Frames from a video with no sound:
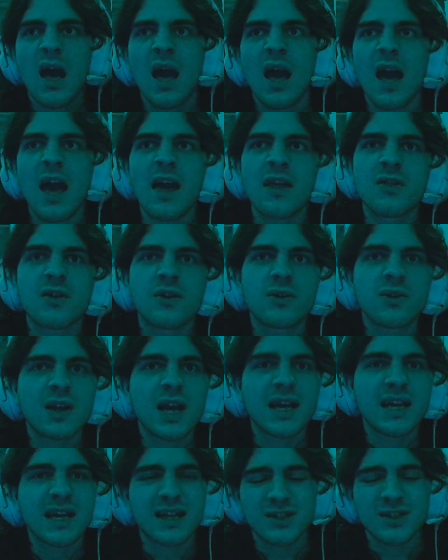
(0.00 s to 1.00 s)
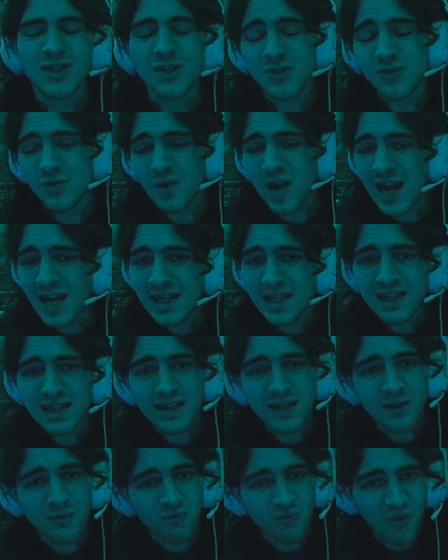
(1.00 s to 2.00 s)
And they're, like,
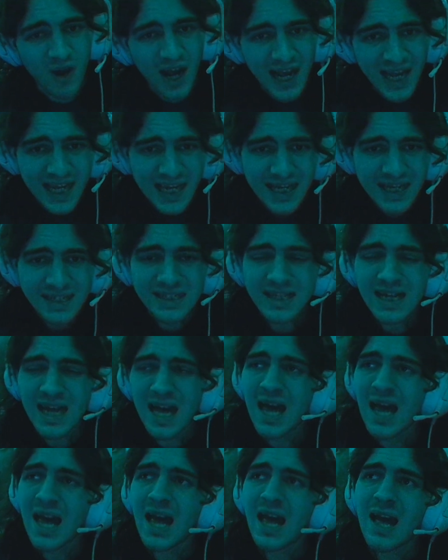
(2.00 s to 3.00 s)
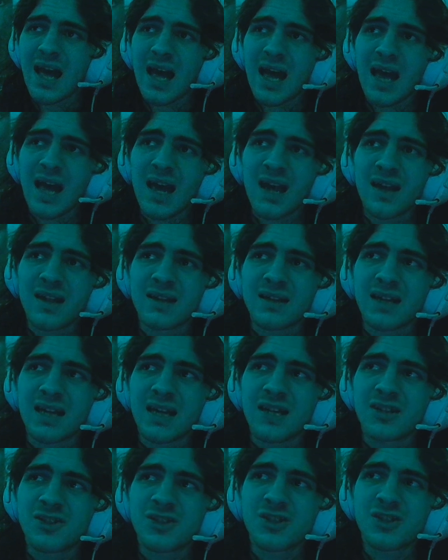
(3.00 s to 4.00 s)
distractingly white. And
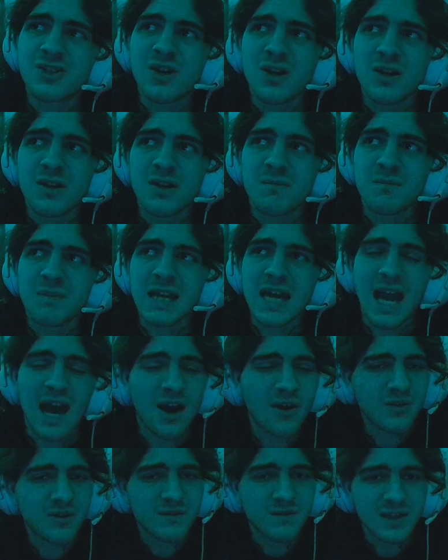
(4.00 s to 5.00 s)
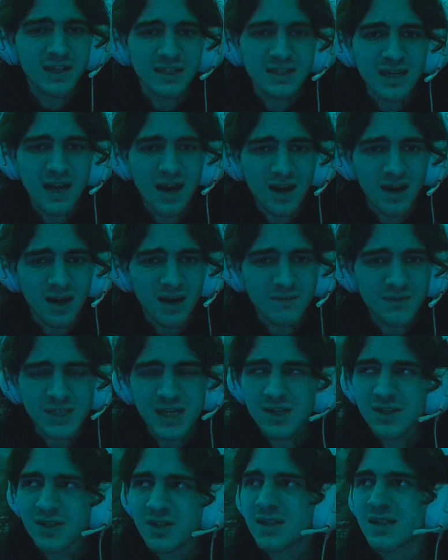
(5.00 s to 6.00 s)
it just took me out of the entire
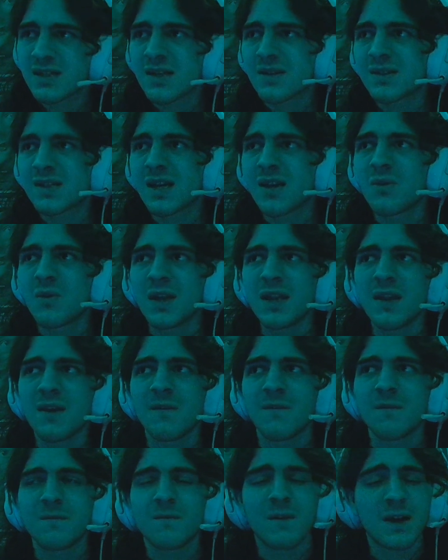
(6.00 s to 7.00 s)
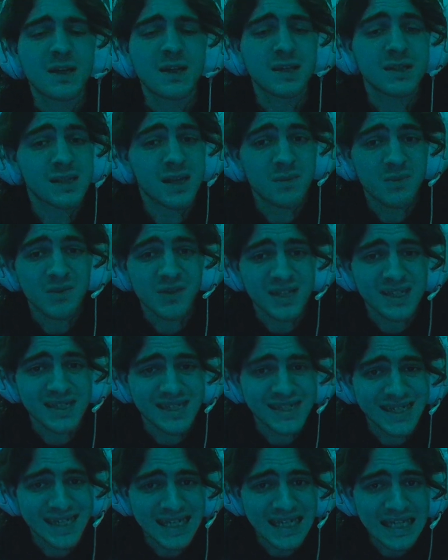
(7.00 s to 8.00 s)
conversation because I was like, what the fuck is up with his
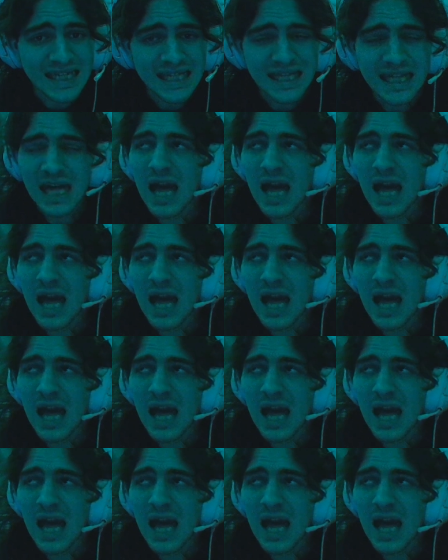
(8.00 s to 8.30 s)
teeth?